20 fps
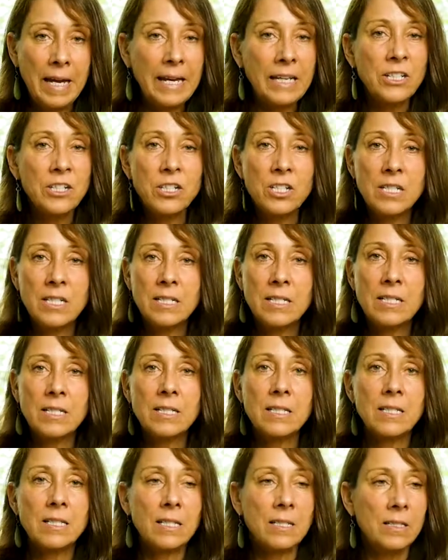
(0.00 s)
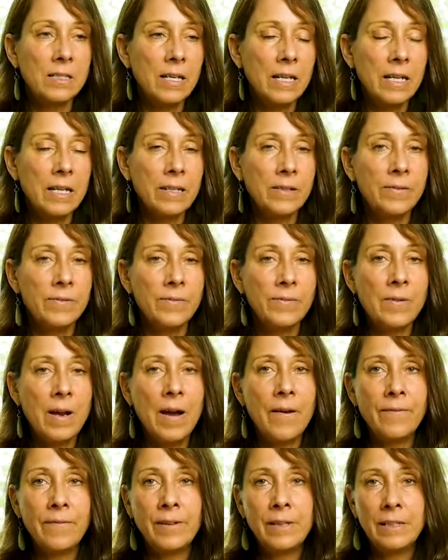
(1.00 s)
anxiousness and
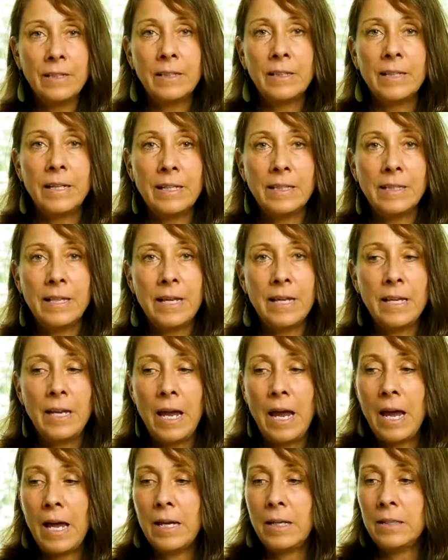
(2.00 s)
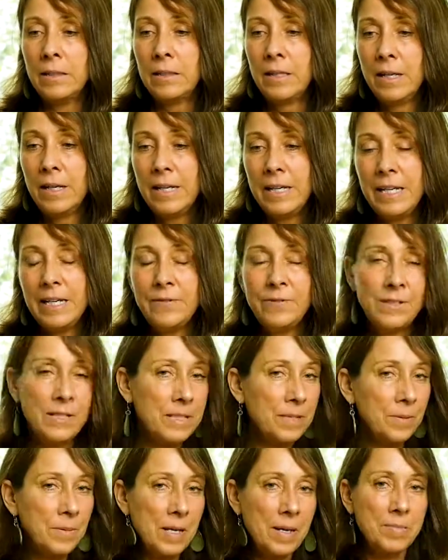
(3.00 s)
not feeling like they can even
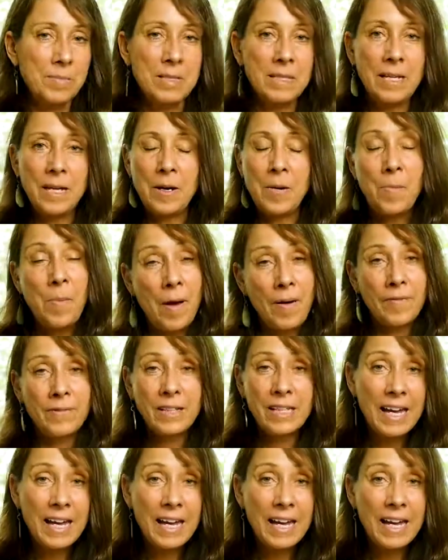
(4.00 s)
sometimes get up off the